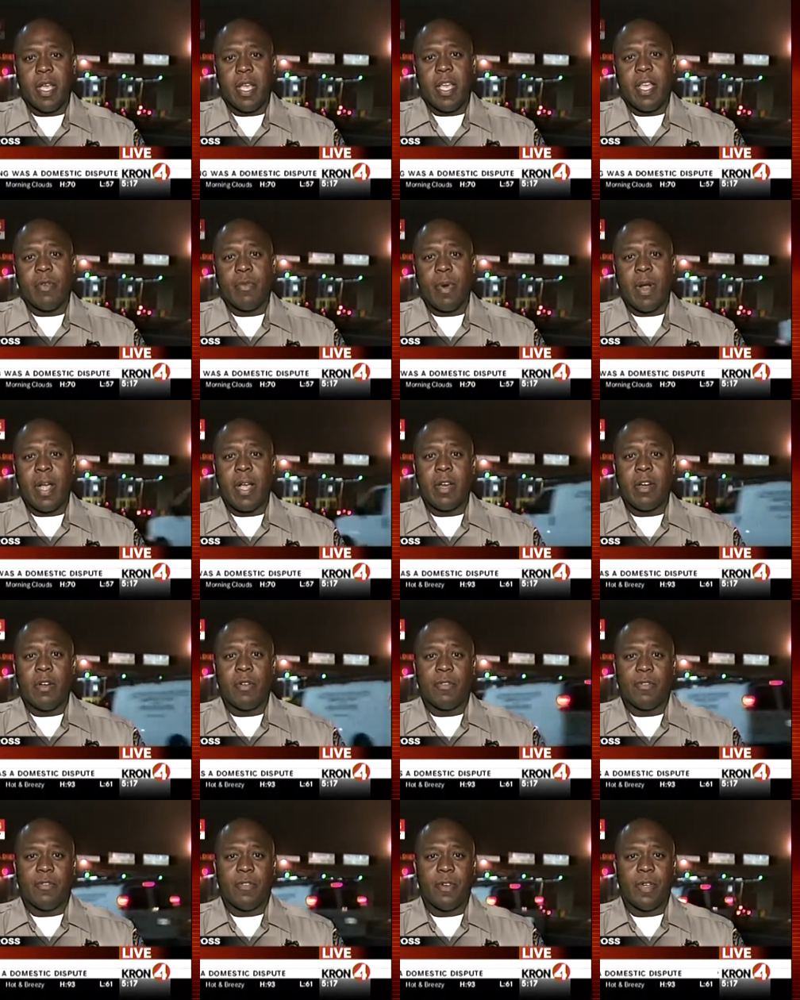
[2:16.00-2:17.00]
He ran
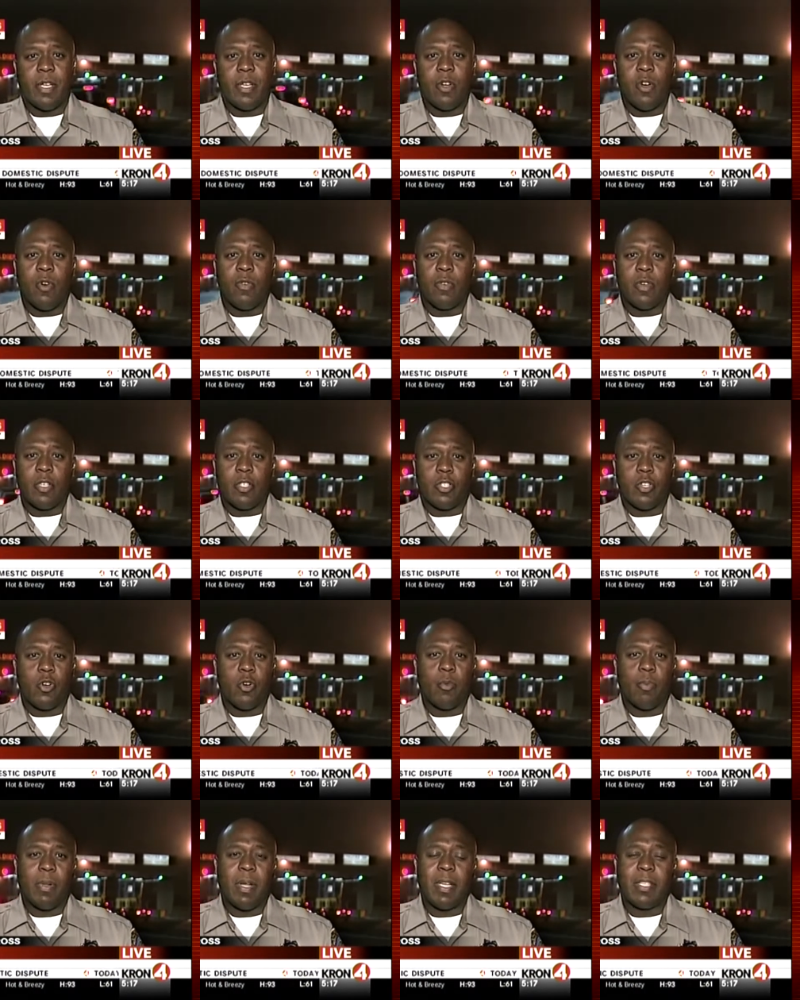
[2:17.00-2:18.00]
on foot over to
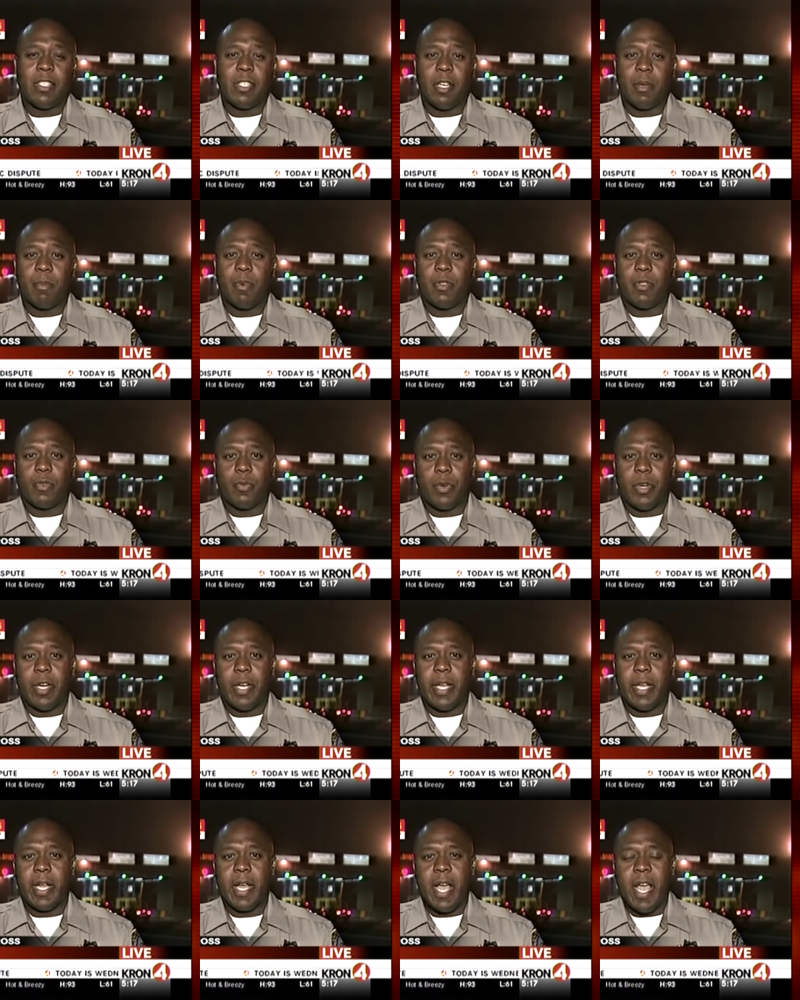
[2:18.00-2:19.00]
Toll Plaza number
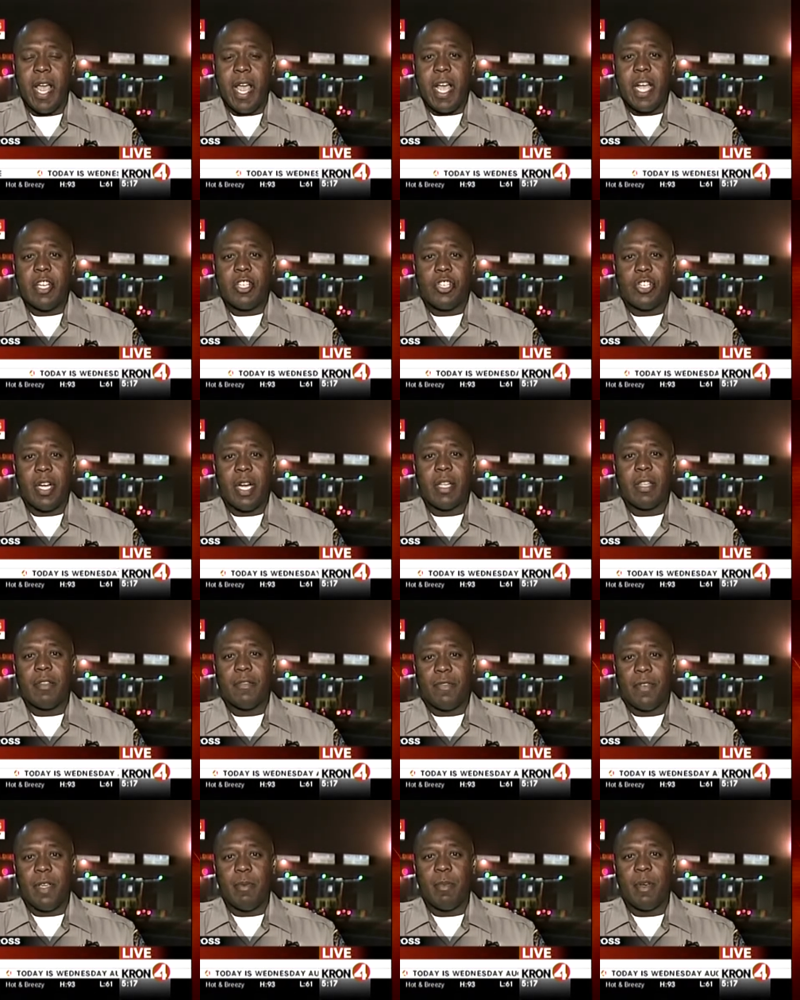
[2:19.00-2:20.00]
three and shot the
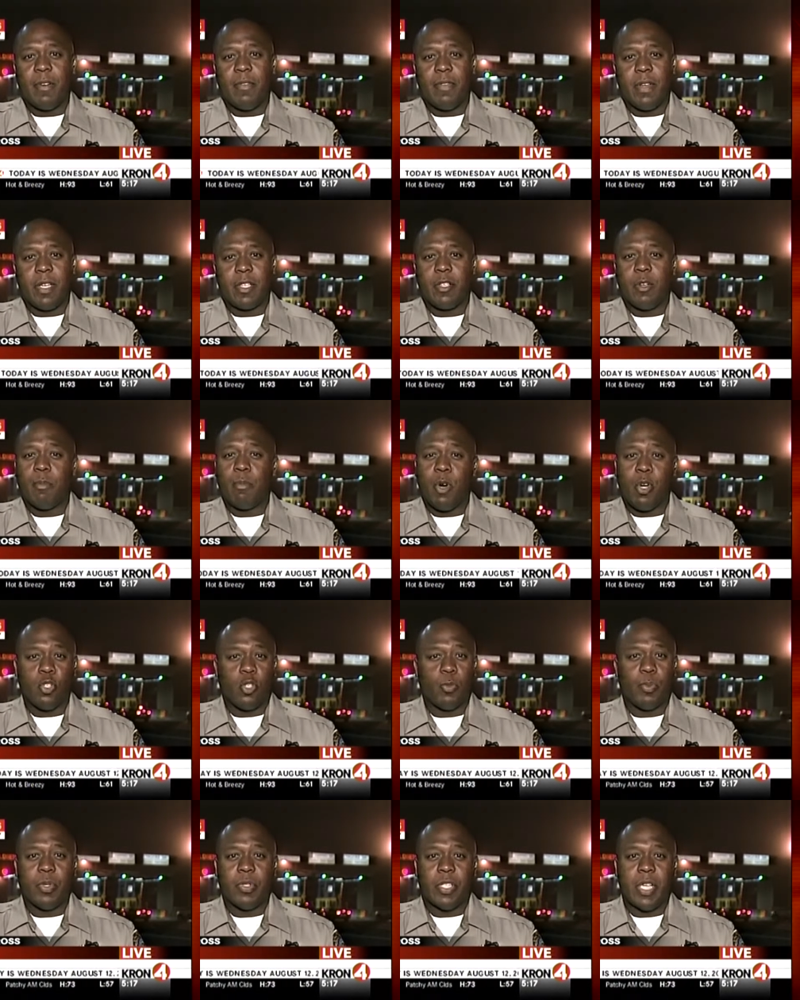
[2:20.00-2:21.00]
female victim
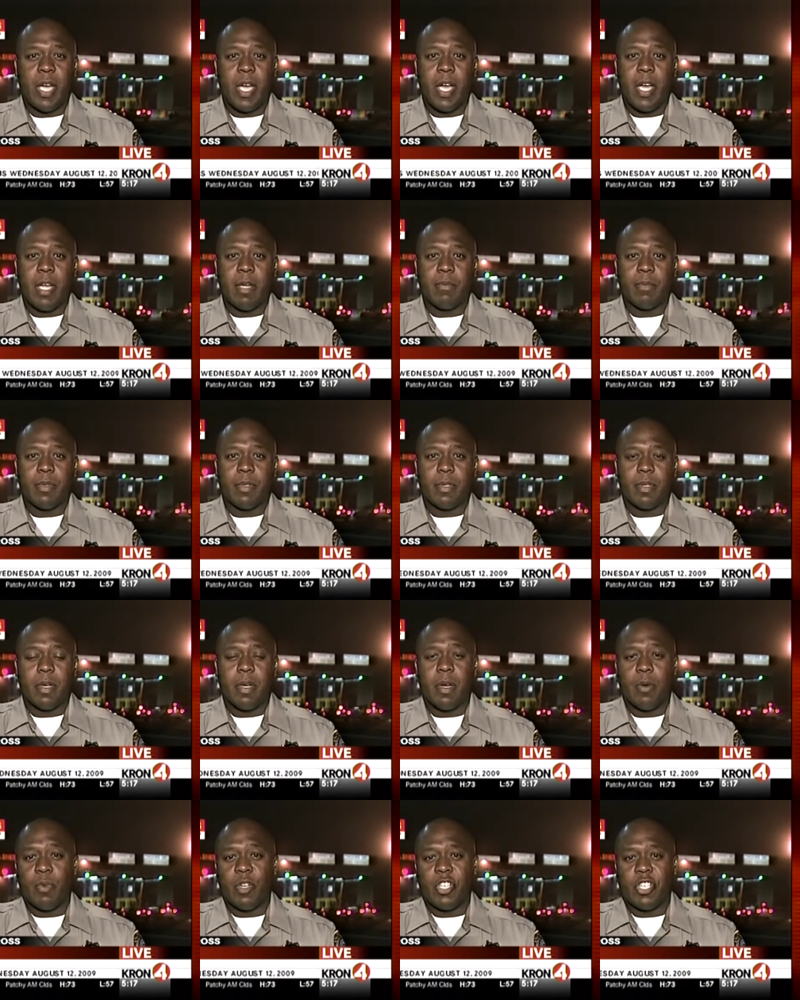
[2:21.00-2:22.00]
multiple times
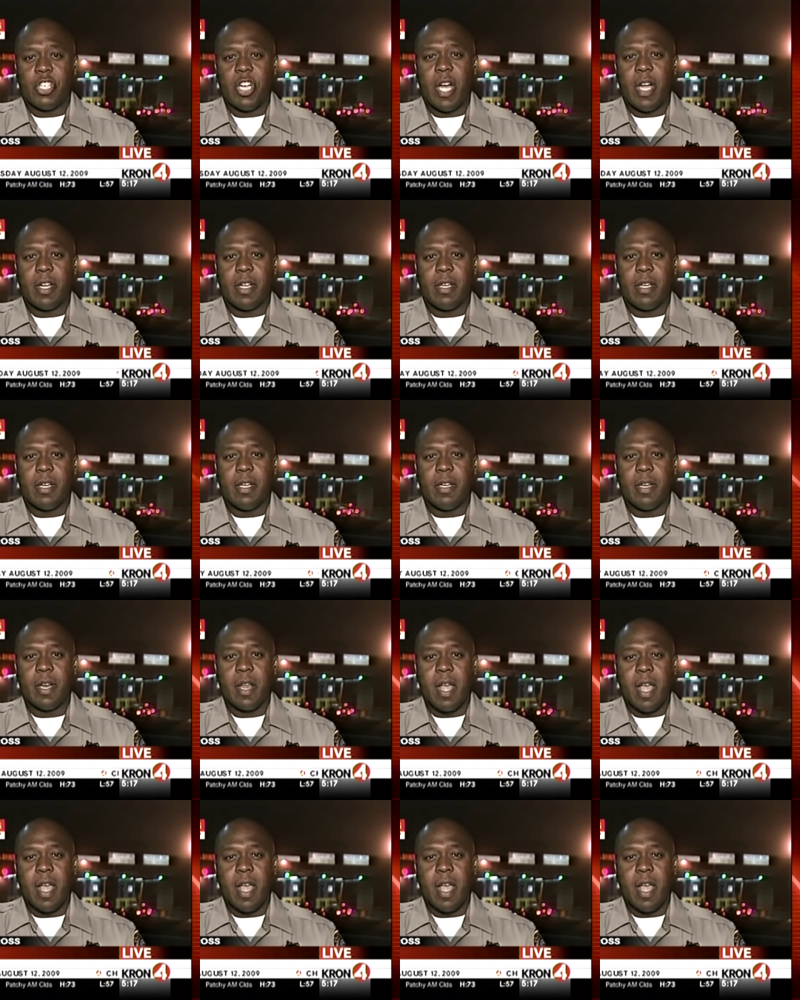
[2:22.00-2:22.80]
uh, with a shotgun.